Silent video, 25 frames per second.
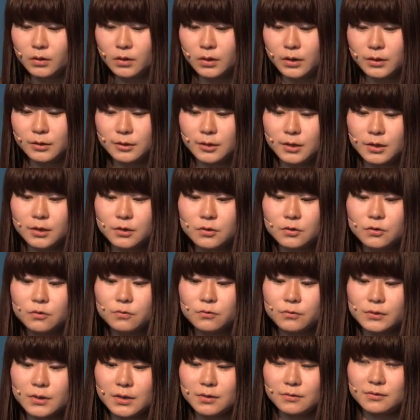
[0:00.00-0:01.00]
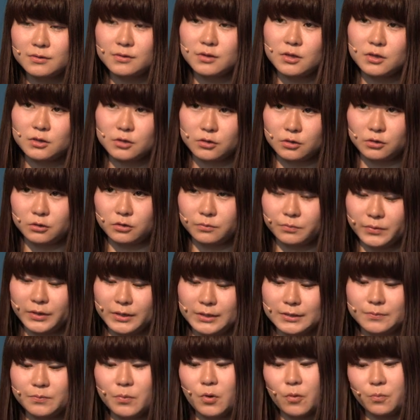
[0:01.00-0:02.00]
I think using C#
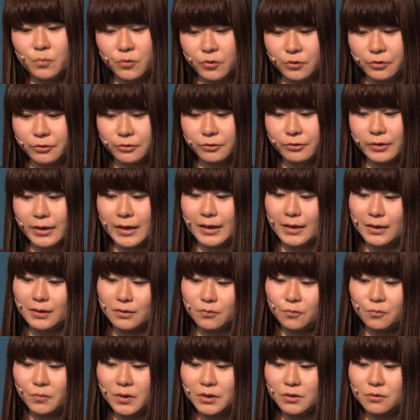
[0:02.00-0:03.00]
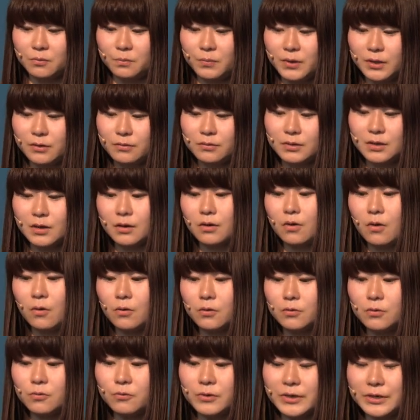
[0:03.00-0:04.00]
is popular, and when you build the
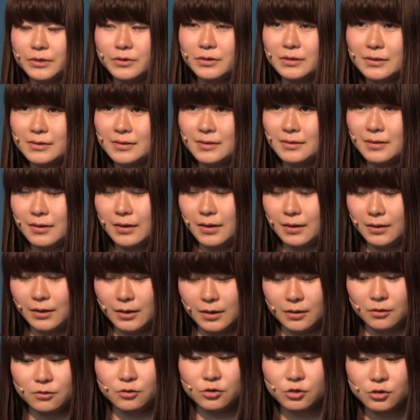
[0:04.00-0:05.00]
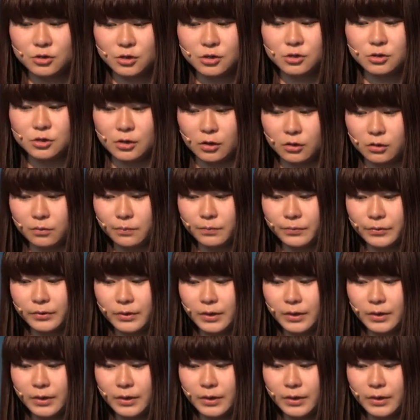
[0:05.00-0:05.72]
code written in C#,